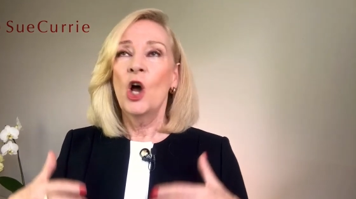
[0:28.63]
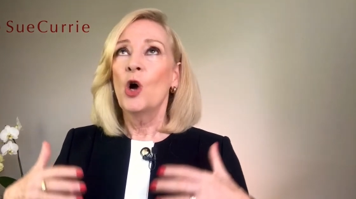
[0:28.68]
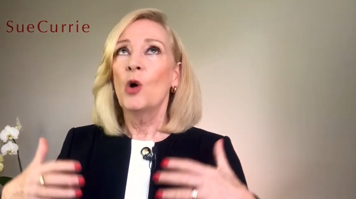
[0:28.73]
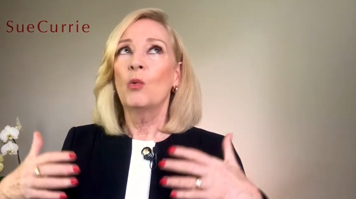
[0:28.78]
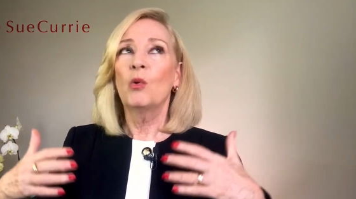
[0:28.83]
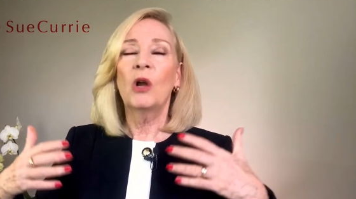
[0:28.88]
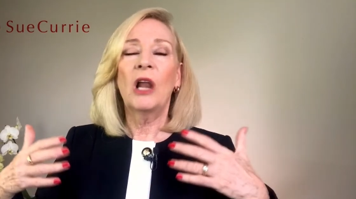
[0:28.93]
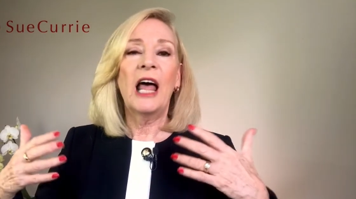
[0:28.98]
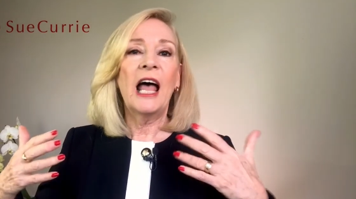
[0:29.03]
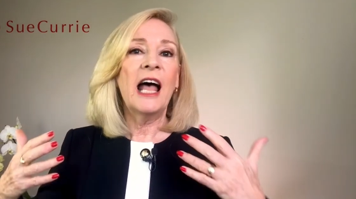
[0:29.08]

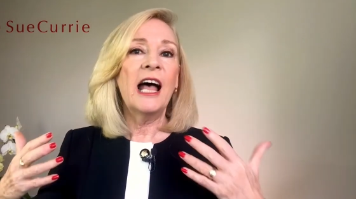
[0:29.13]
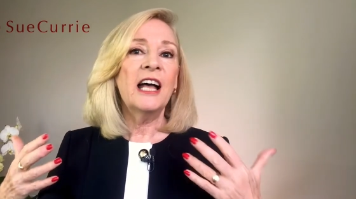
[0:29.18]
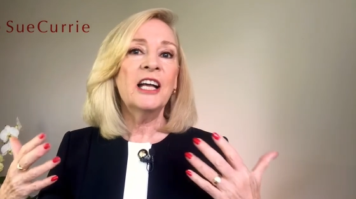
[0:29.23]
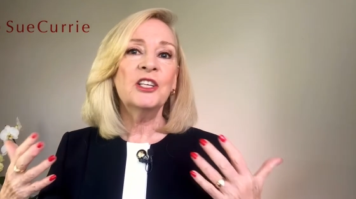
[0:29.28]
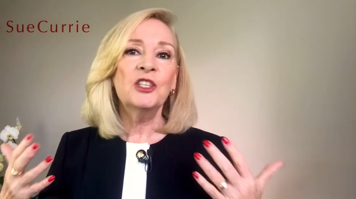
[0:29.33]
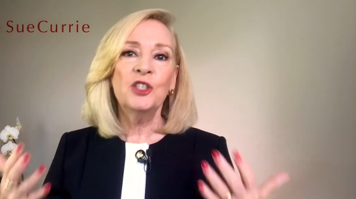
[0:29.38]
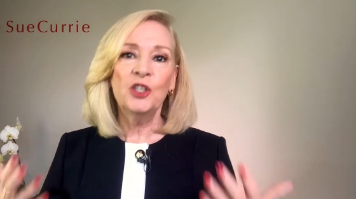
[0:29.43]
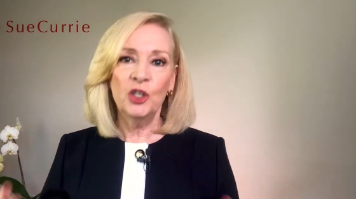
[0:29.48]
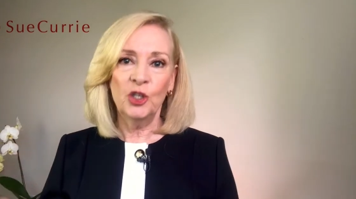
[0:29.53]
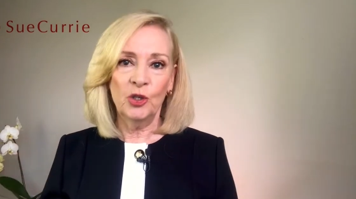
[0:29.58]
well, how
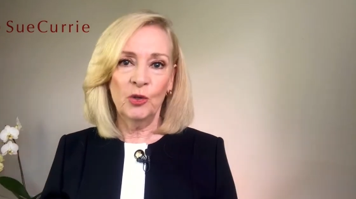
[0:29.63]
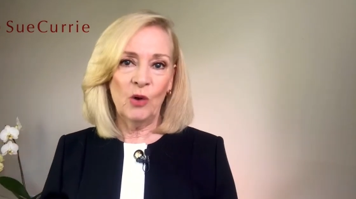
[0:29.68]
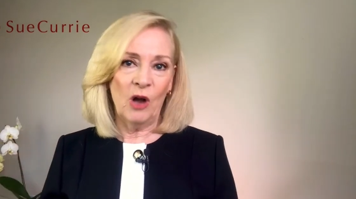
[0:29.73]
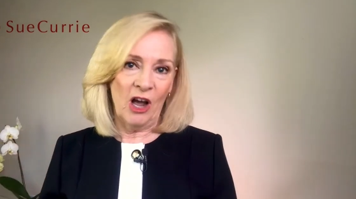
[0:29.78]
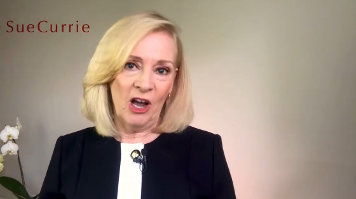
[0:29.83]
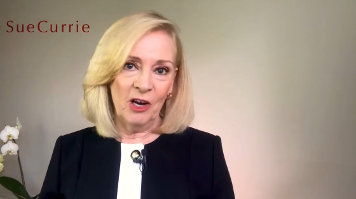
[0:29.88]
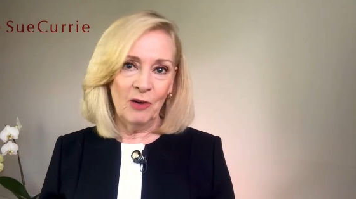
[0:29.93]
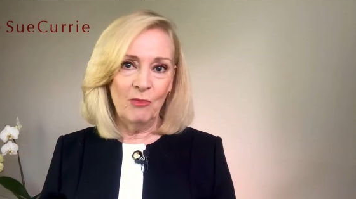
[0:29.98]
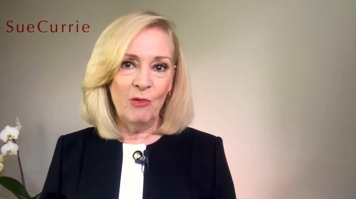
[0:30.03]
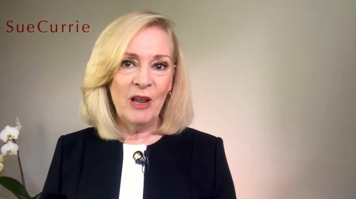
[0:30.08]
do
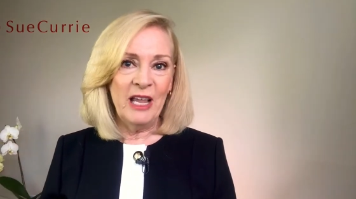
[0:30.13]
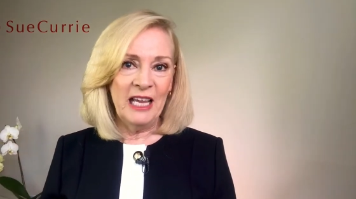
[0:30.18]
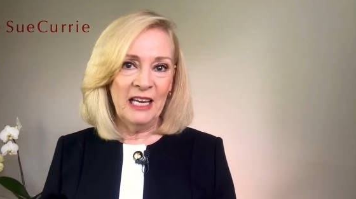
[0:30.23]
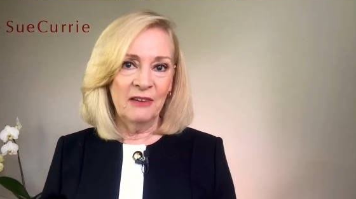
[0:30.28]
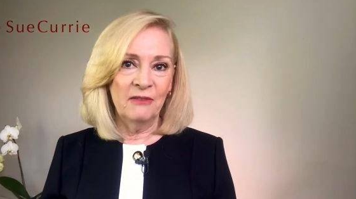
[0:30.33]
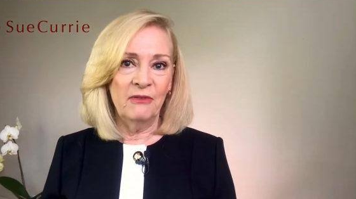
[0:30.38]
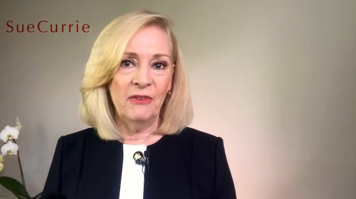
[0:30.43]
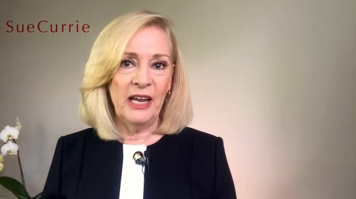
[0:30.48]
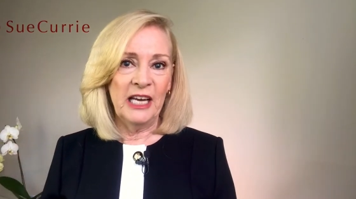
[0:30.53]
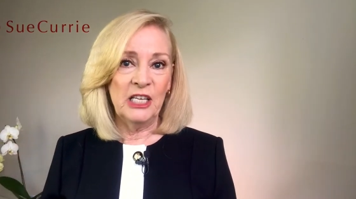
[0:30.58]
I
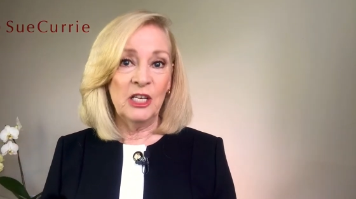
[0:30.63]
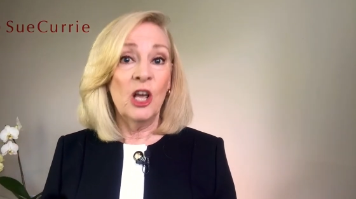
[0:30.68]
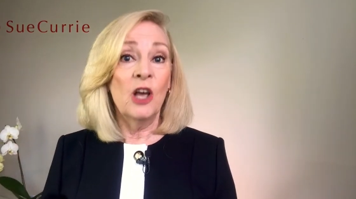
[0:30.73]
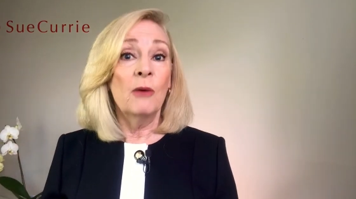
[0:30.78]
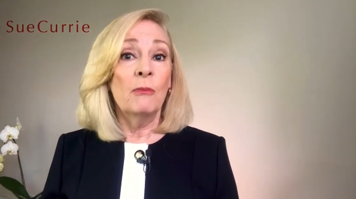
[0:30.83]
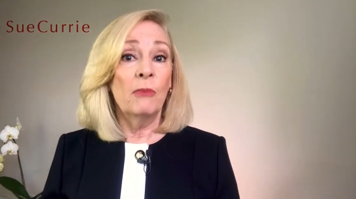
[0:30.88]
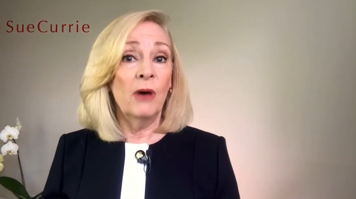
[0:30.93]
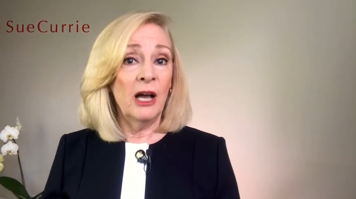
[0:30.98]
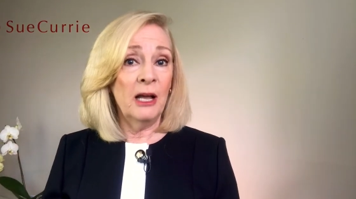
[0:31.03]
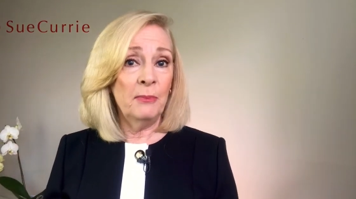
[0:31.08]
reinvent
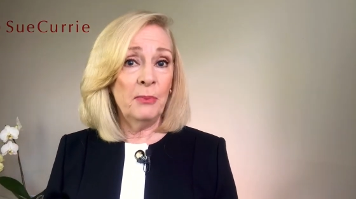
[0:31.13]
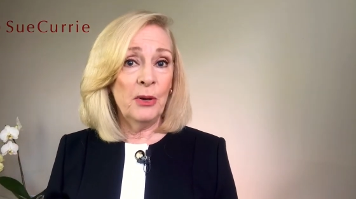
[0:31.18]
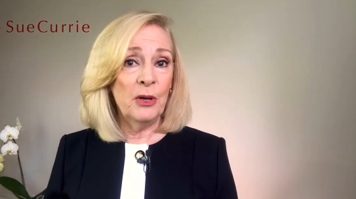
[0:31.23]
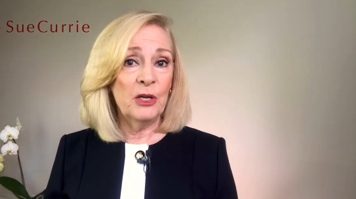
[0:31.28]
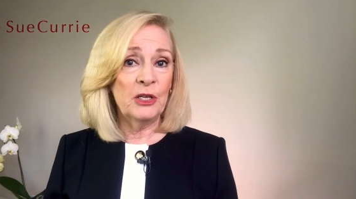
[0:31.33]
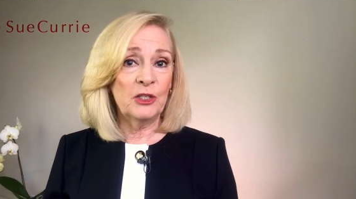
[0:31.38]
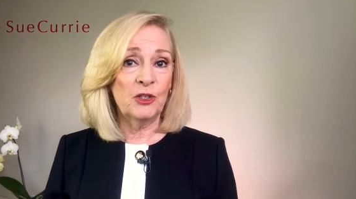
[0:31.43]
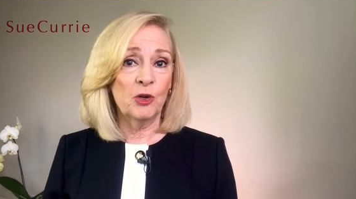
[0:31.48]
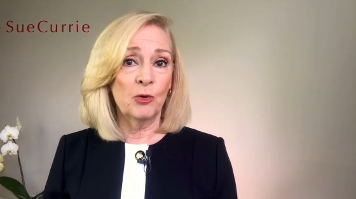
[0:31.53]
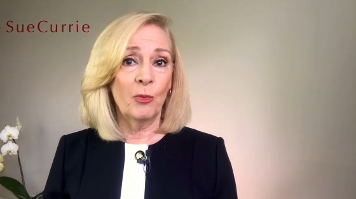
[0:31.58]
my
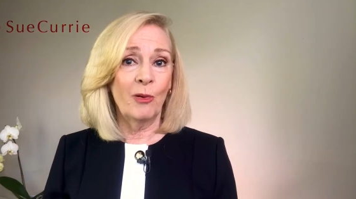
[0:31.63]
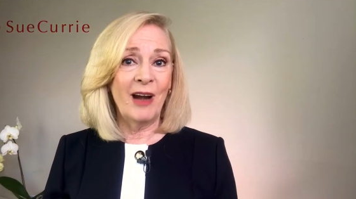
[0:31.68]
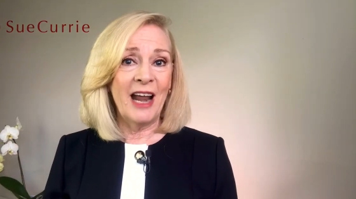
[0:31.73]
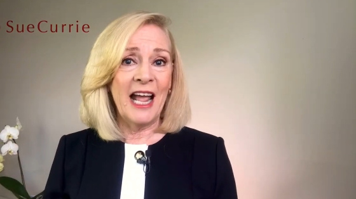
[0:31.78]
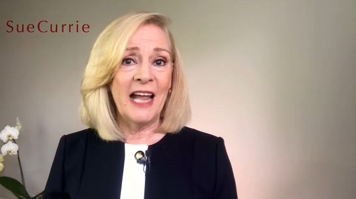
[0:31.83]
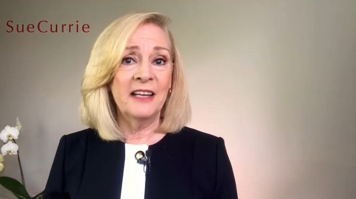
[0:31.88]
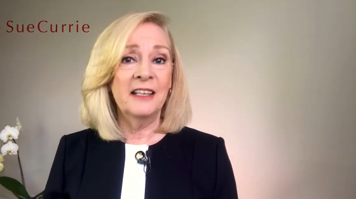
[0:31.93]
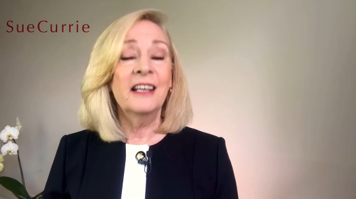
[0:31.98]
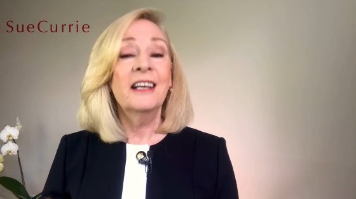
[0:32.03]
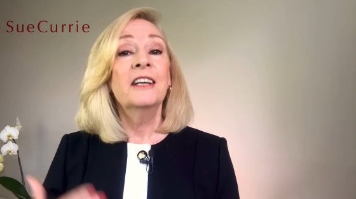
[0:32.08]
personal
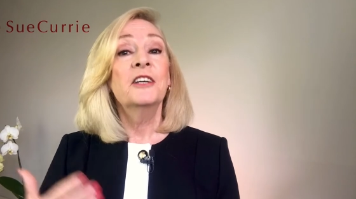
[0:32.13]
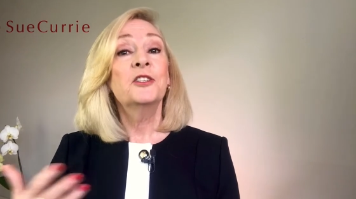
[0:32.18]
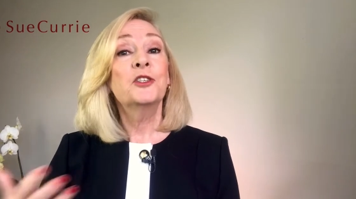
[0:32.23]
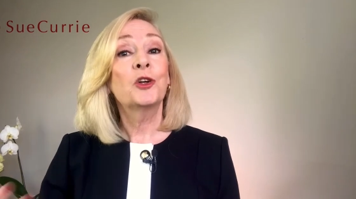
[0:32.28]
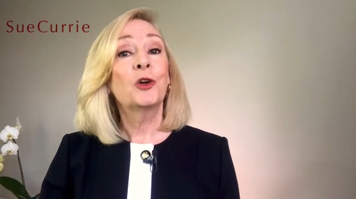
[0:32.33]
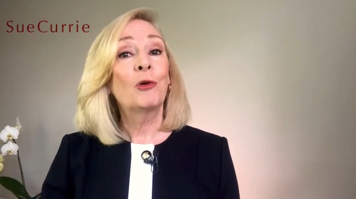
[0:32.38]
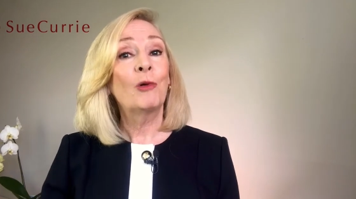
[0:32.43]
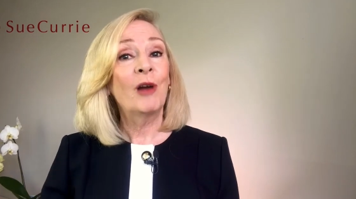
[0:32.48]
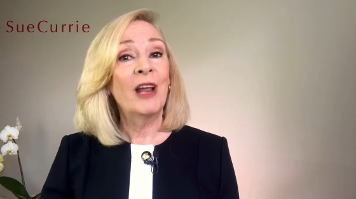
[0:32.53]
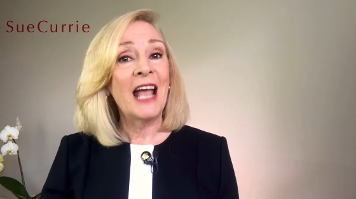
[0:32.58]
brand to
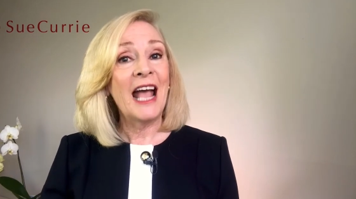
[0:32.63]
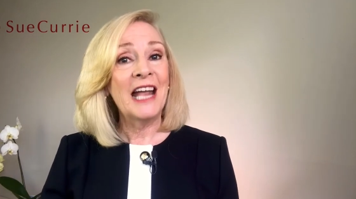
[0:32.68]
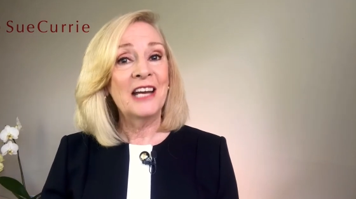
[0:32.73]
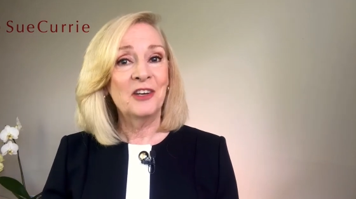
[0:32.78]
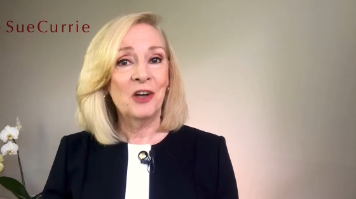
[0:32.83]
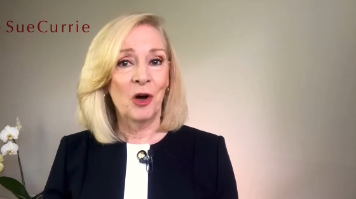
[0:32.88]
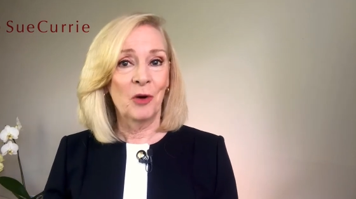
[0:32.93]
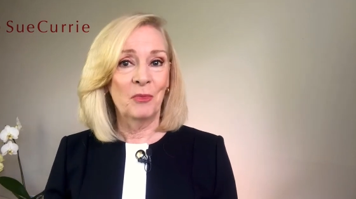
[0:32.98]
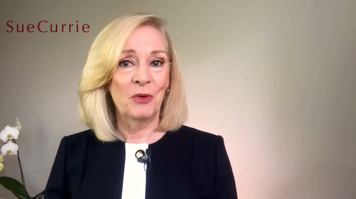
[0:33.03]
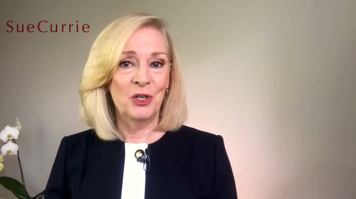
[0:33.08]
create
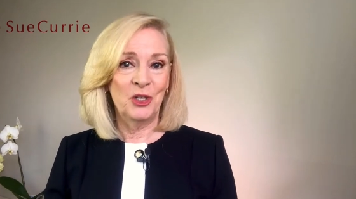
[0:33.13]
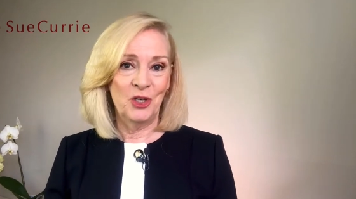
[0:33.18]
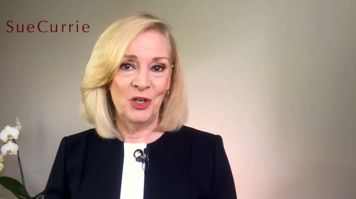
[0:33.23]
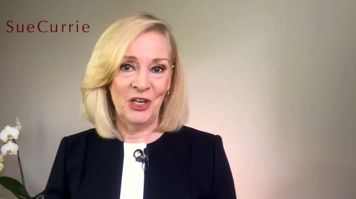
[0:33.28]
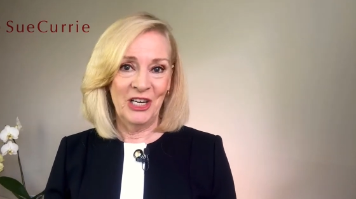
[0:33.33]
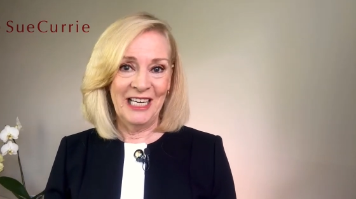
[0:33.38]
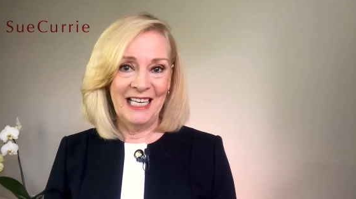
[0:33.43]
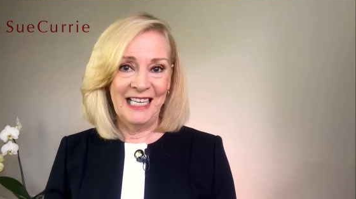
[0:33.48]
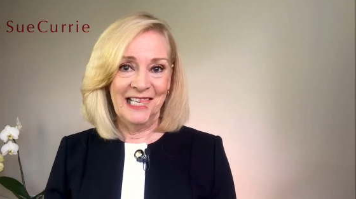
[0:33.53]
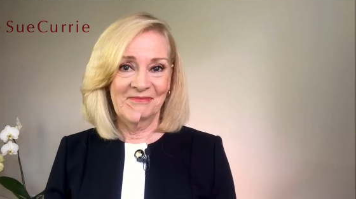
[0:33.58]

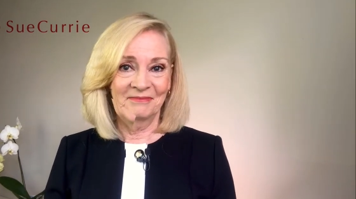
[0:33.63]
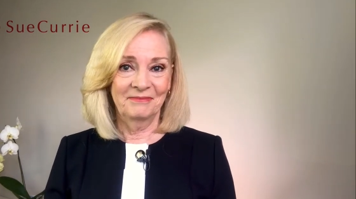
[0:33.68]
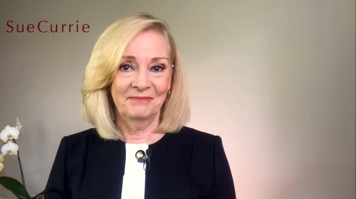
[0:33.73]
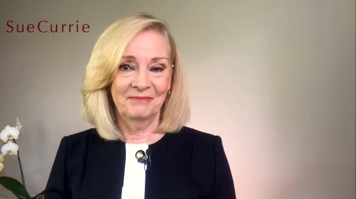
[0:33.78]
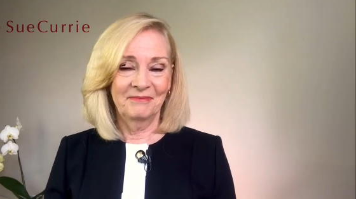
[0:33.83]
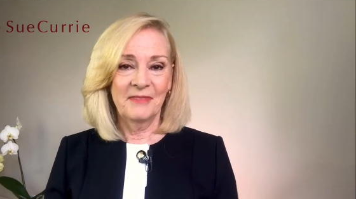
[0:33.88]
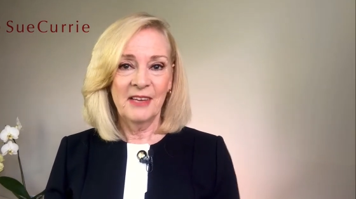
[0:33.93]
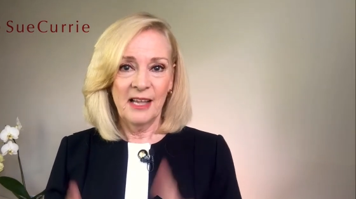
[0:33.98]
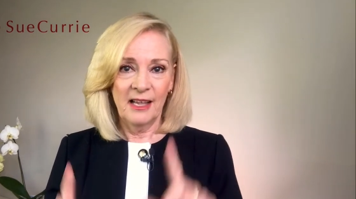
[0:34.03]
opportunities?